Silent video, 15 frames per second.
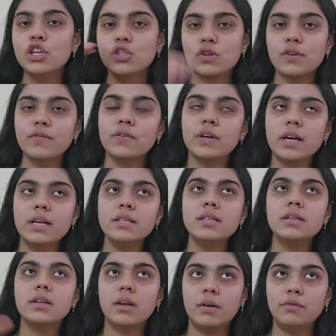So if you guys
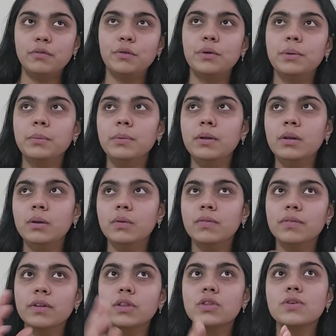are comfortable
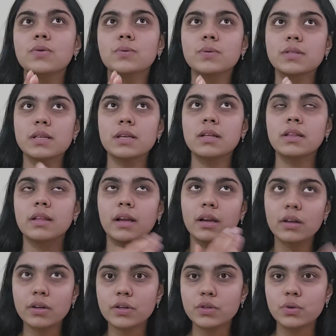with using
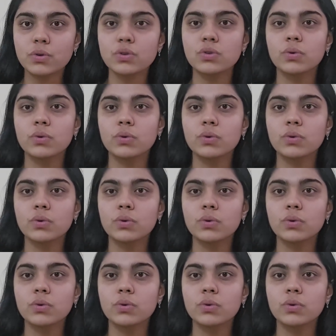their resource